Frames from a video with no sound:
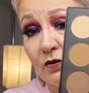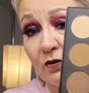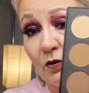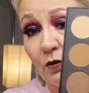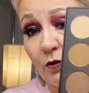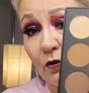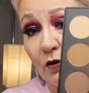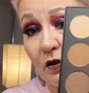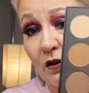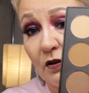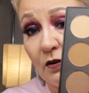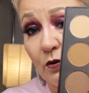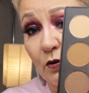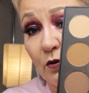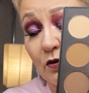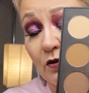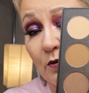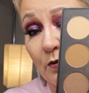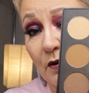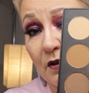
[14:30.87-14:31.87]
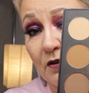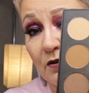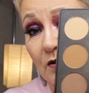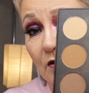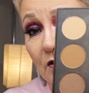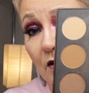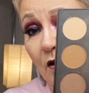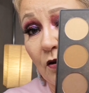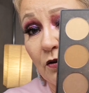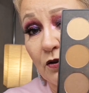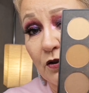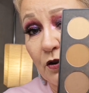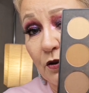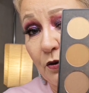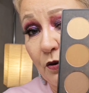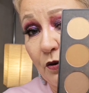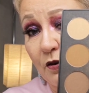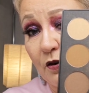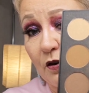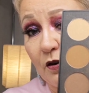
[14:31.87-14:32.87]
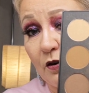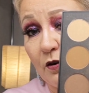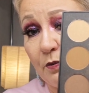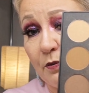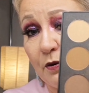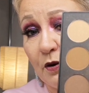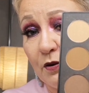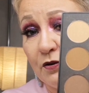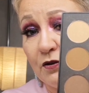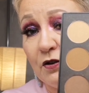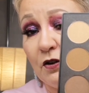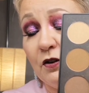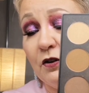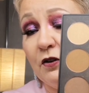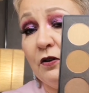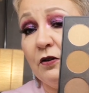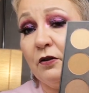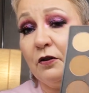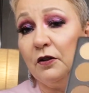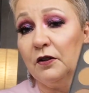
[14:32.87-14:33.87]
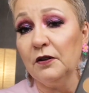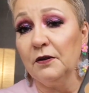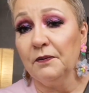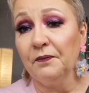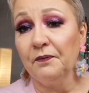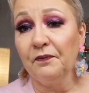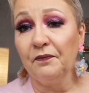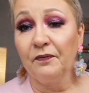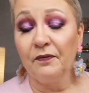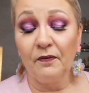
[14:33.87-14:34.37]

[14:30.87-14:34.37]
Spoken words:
so you can use them as a contour or a bronzer, or